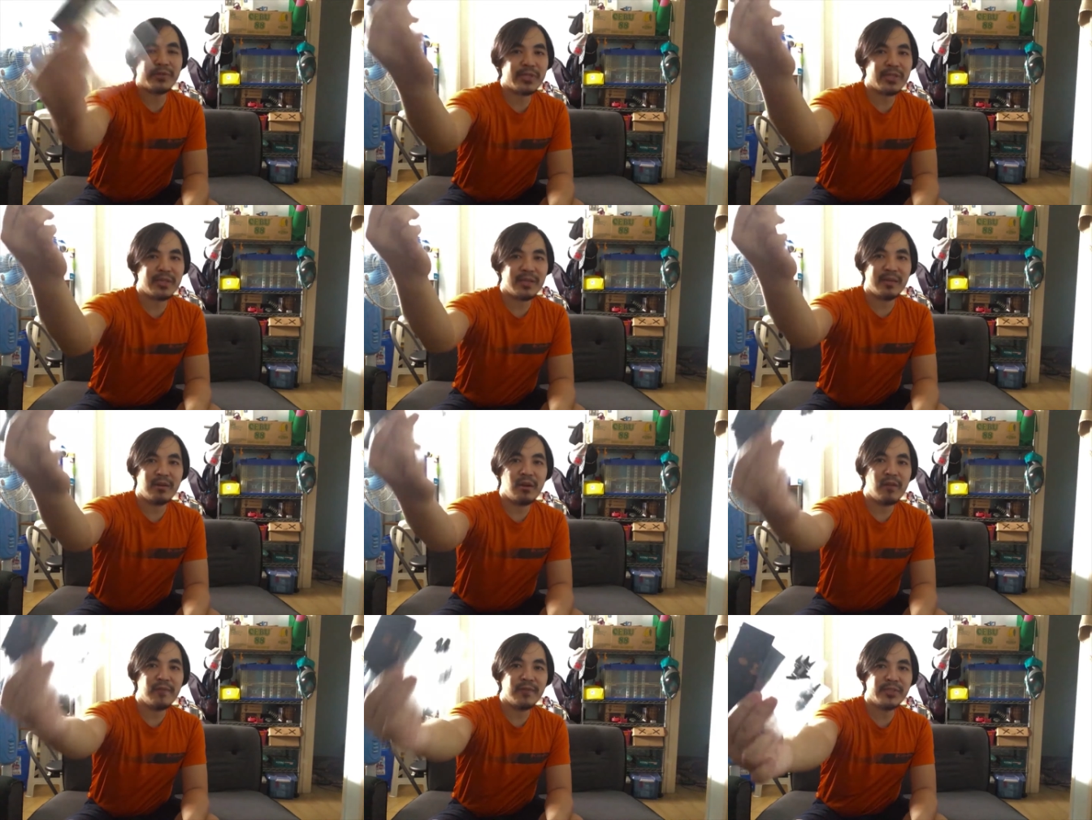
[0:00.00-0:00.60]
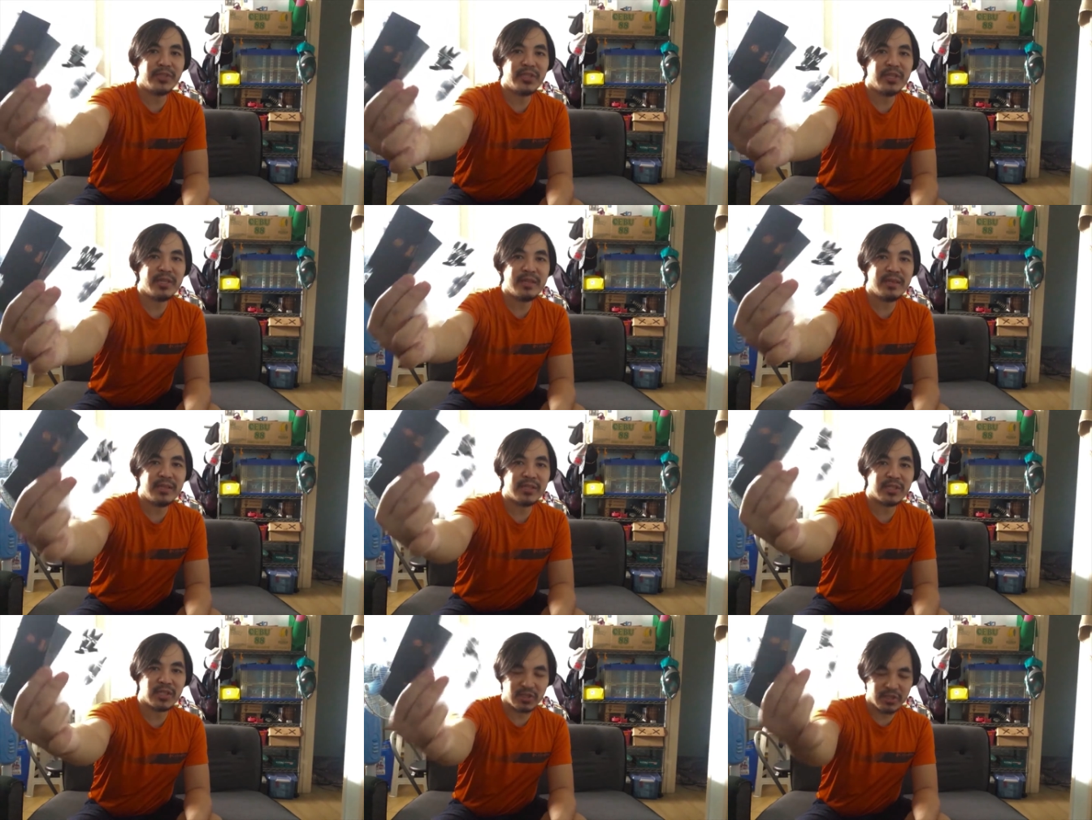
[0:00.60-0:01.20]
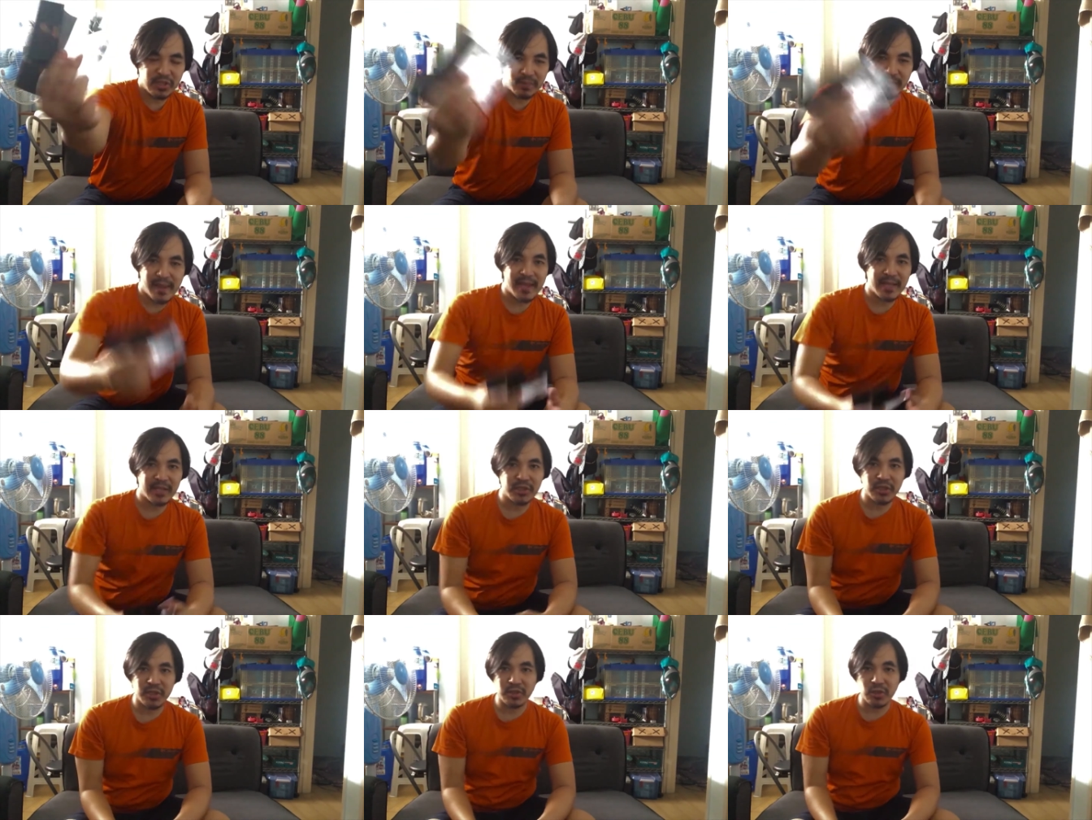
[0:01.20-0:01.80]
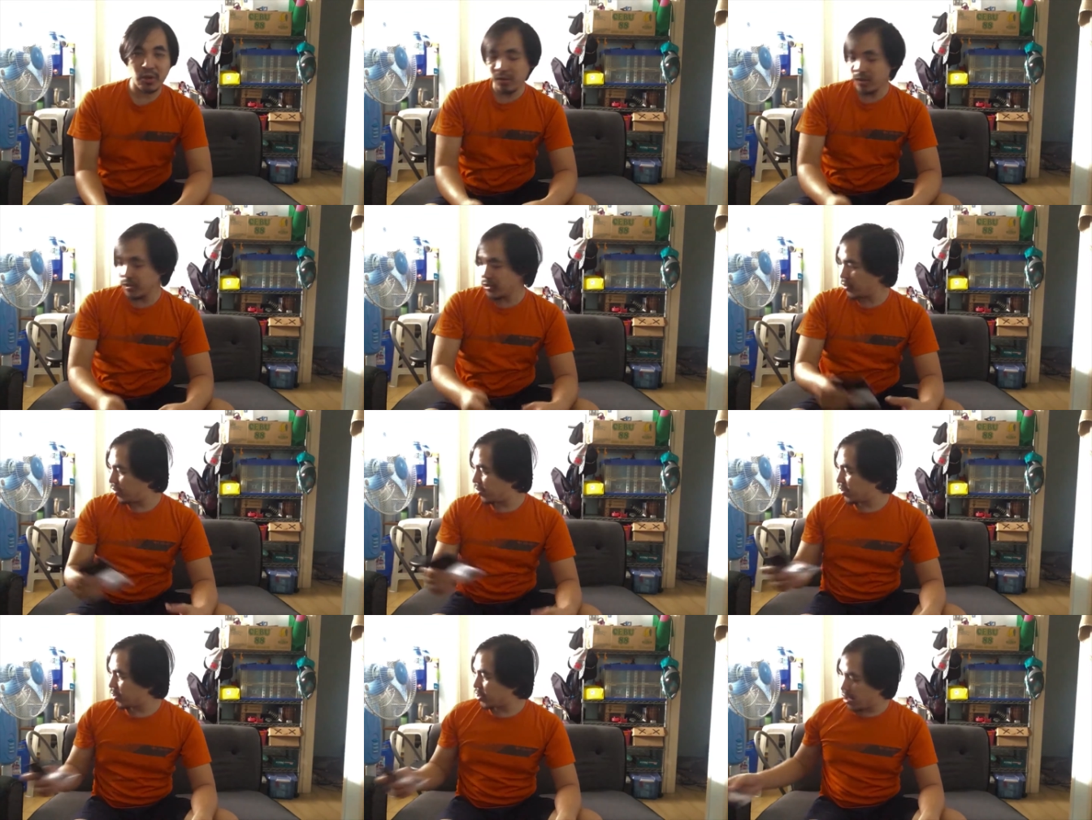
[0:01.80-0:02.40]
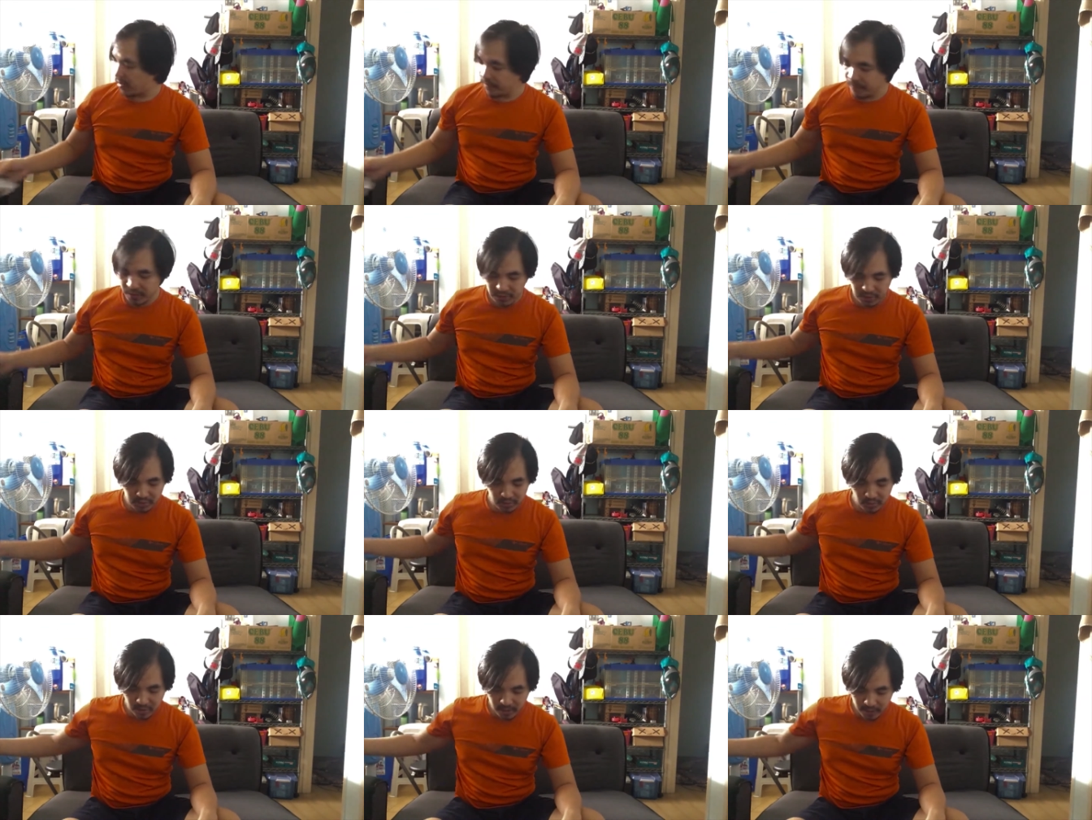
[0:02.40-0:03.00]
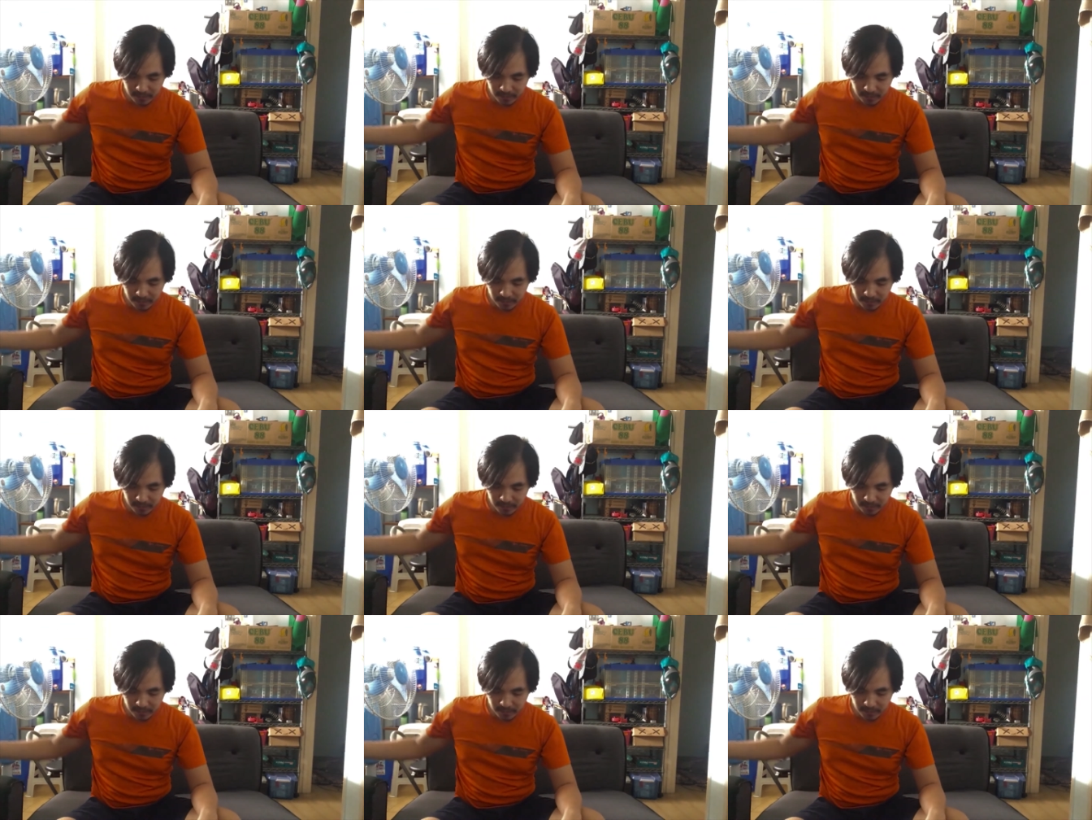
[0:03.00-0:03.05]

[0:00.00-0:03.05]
Obviously these are some extras also in the Shopee store.